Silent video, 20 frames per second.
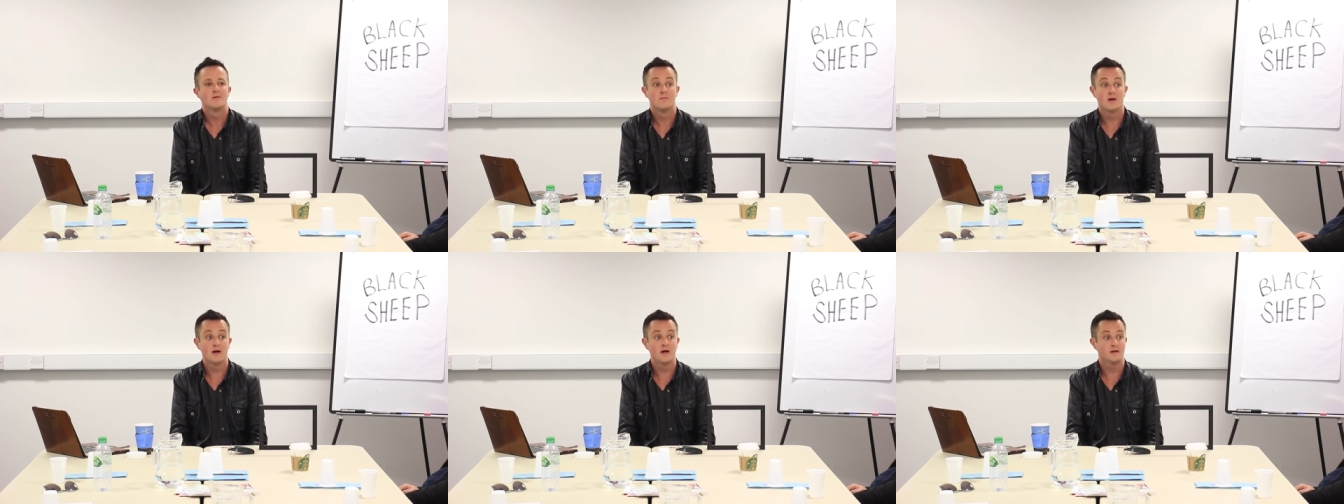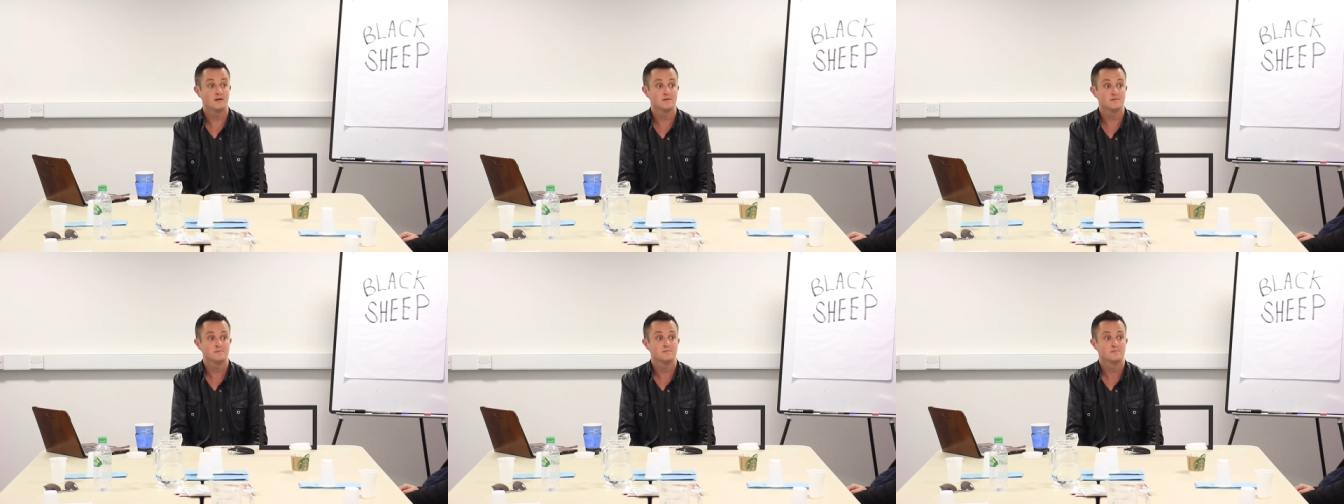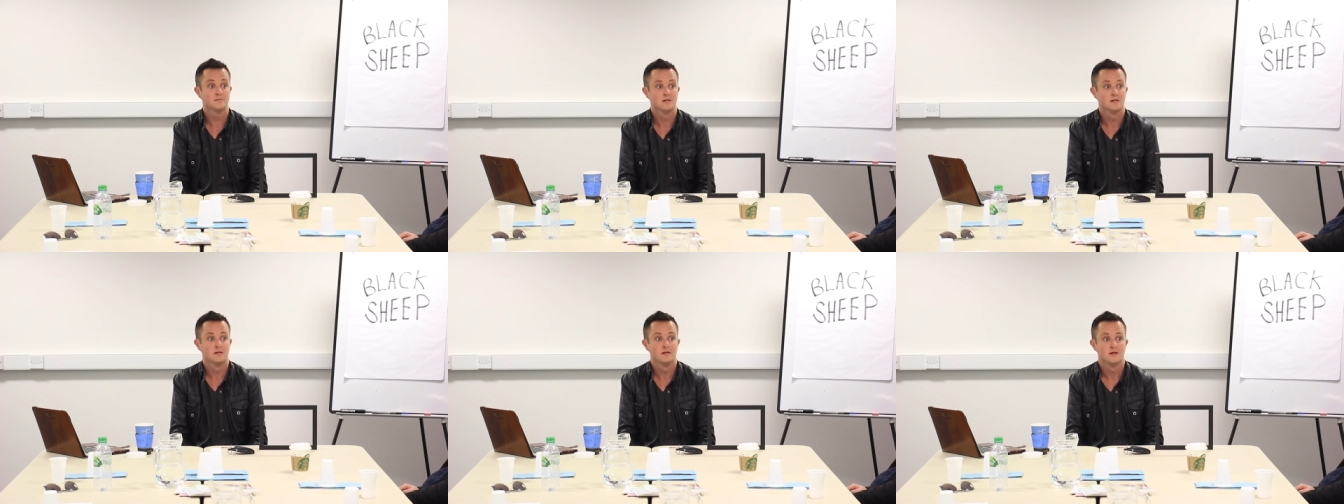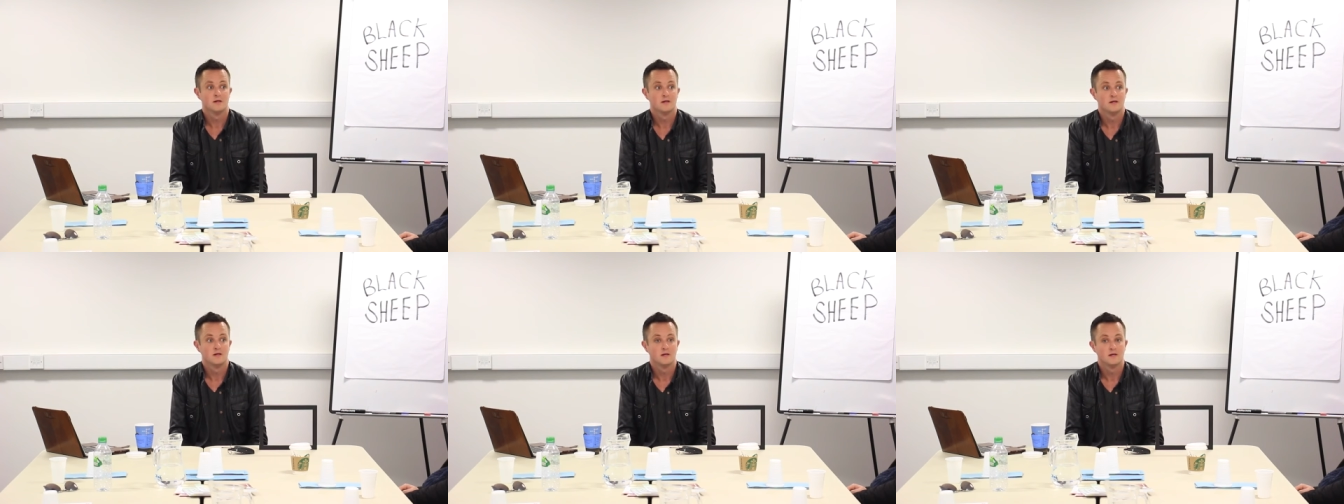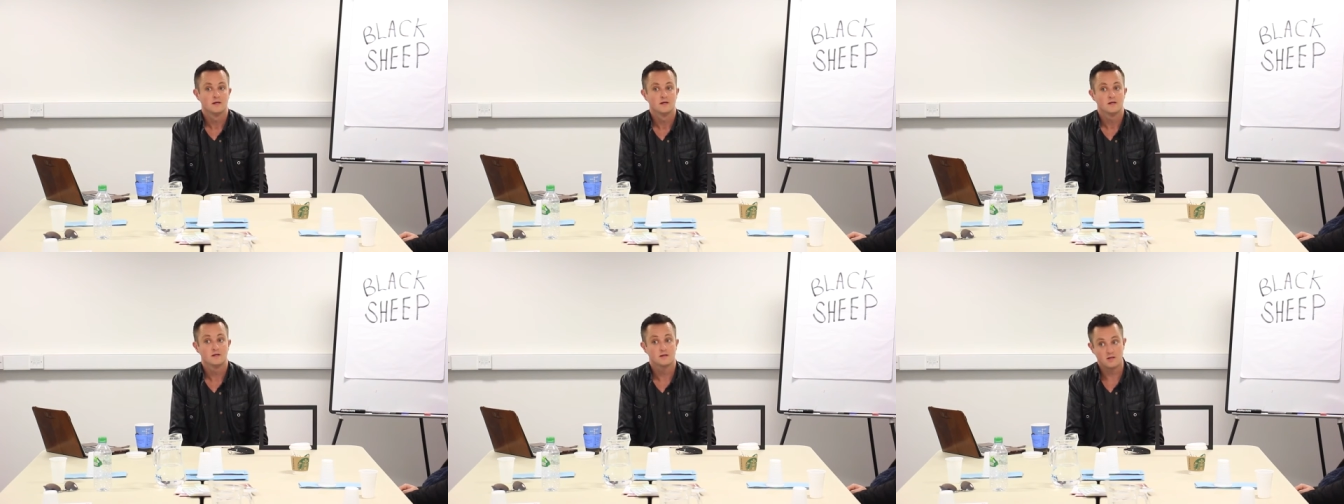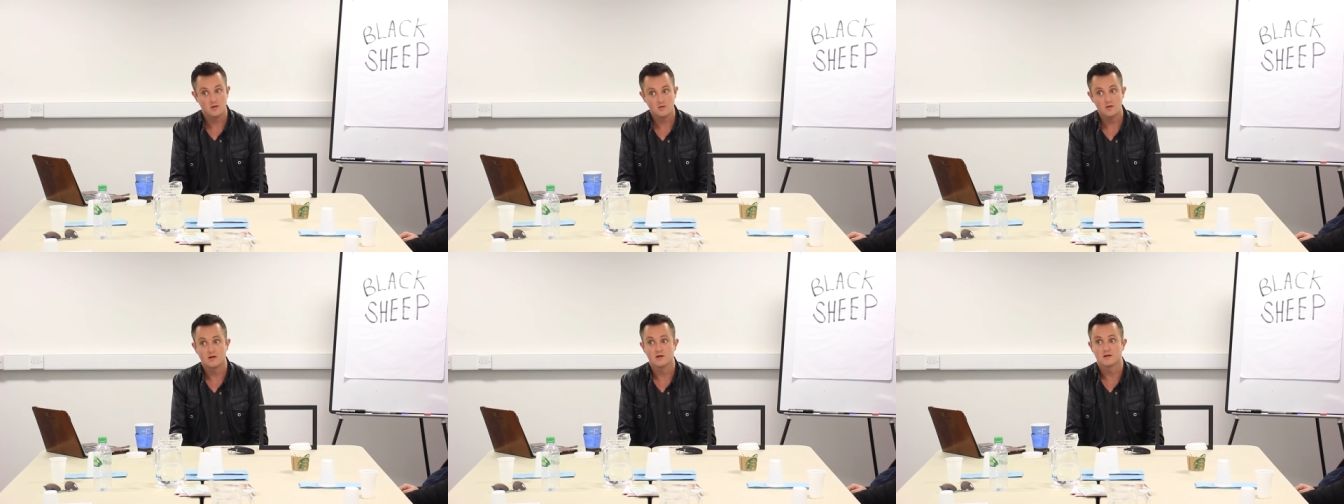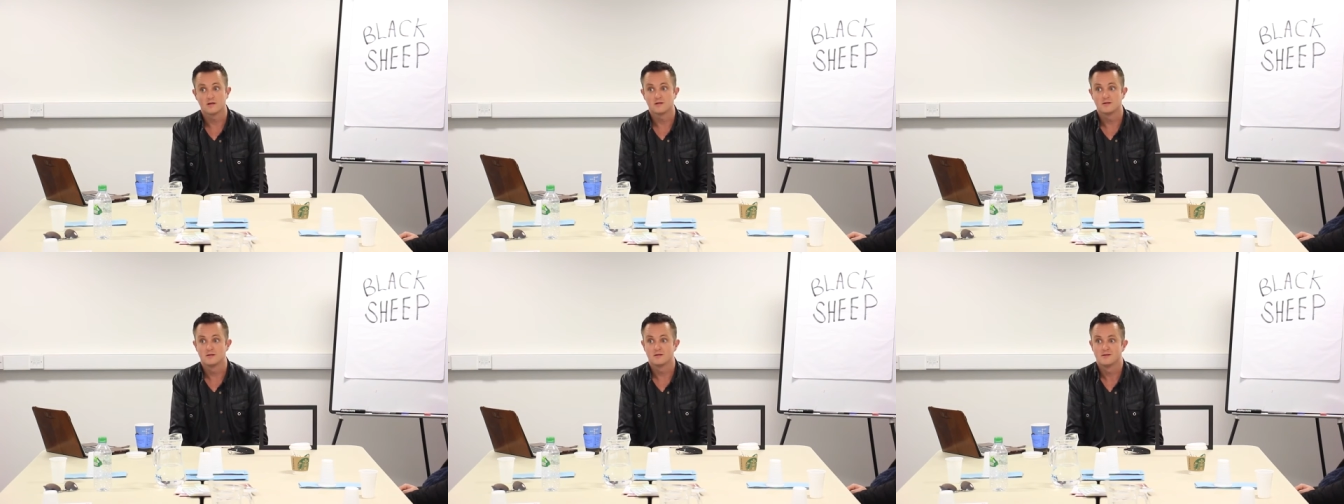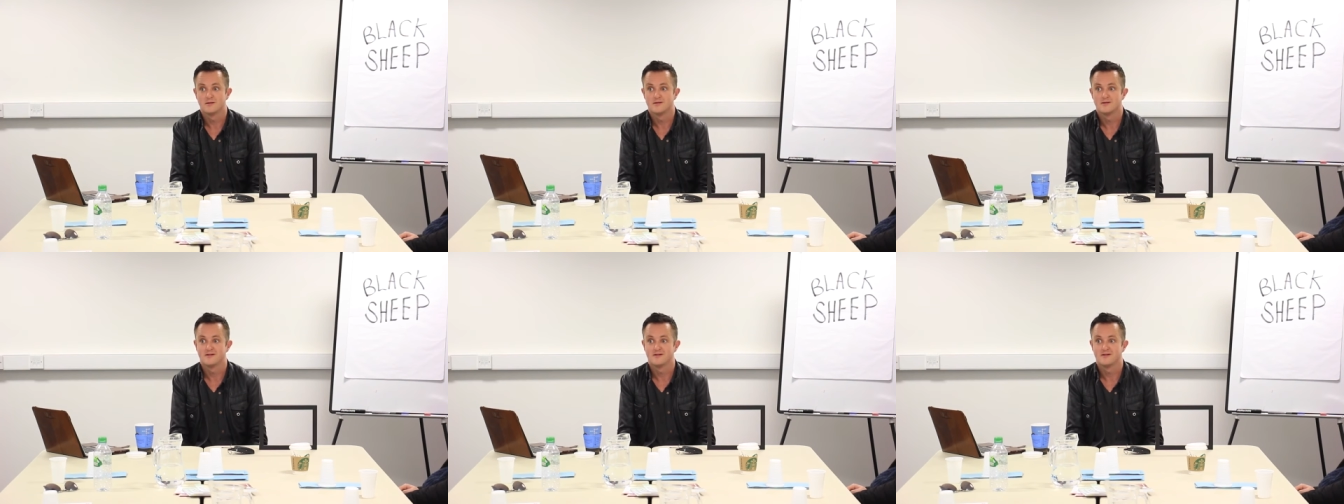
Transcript: Men, they don't like it,